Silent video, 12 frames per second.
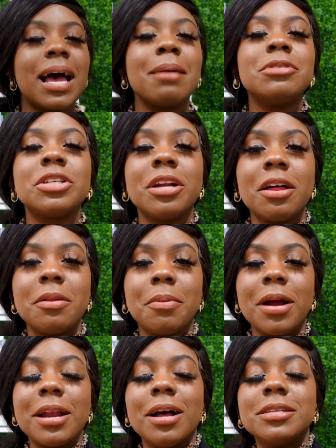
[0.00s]
I'm Chanel the
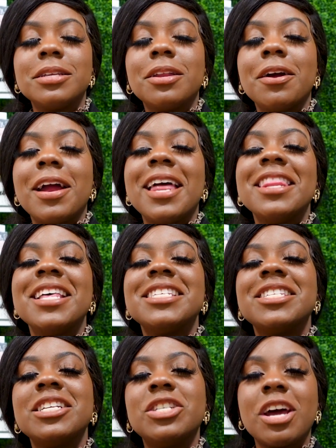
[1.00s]
Brand Hustler, and this
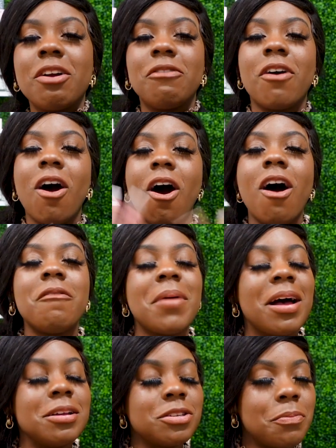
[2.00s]
is a channel for all of my
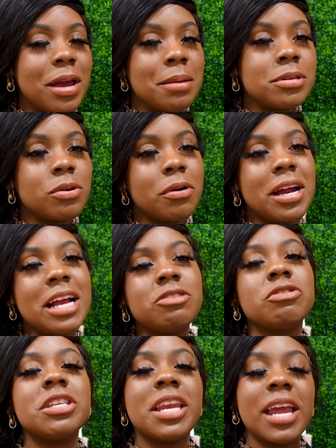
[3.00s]
Hustle Babes who are
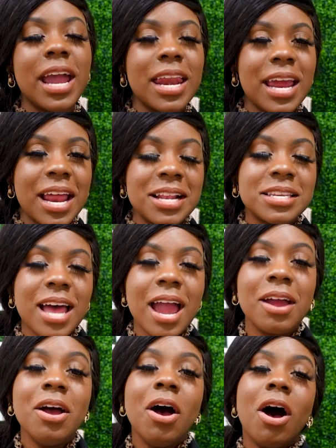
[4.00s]
interested in gaining
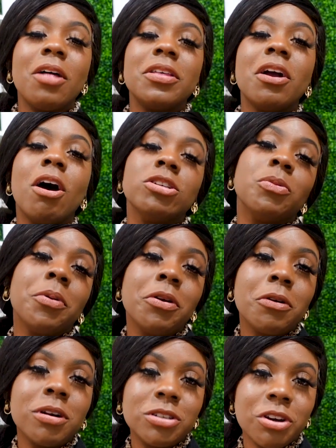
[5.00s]
insight on the
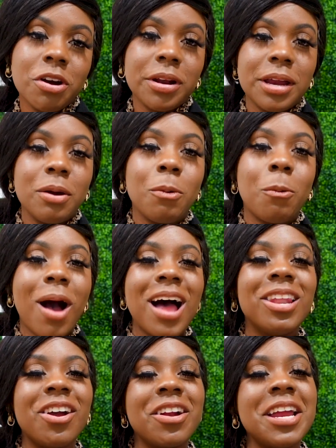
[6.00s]
entrepreneurial journey
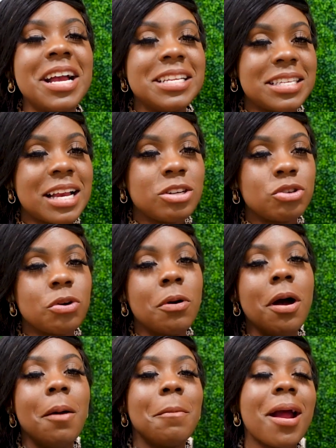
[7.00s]
while learning essential
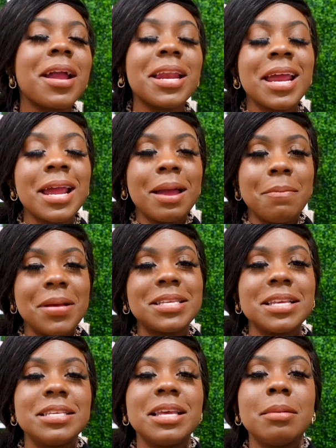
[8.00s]
marketing and
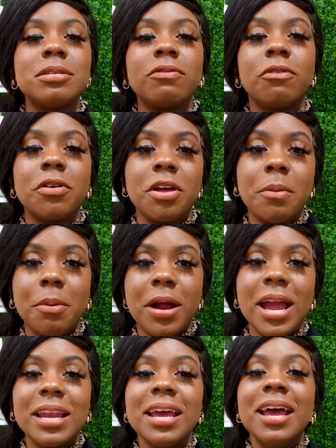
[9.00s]
business tips for their
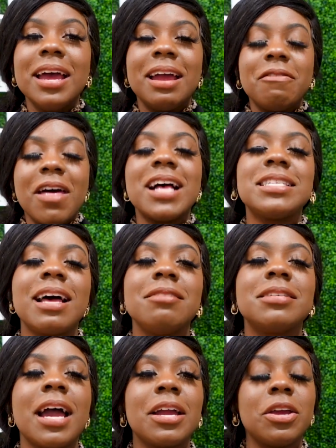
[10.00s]
brand. If that
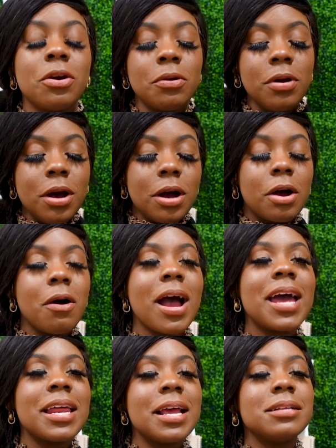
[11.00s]
sounds like you, go
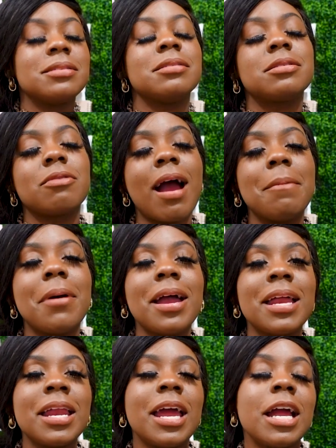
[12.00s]
ahead and hit the subscribe
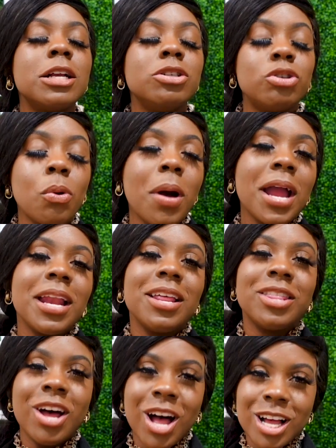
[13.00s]
button and join
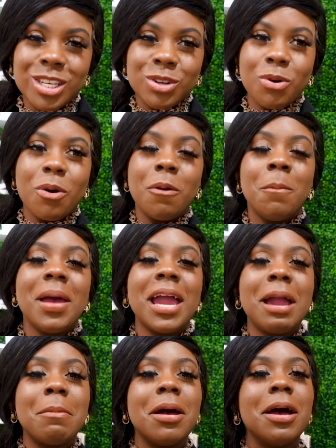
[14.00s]
the Hustle
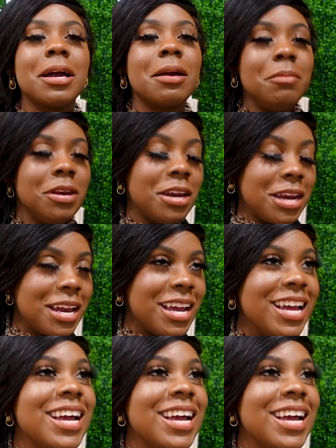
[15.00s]
Babe community.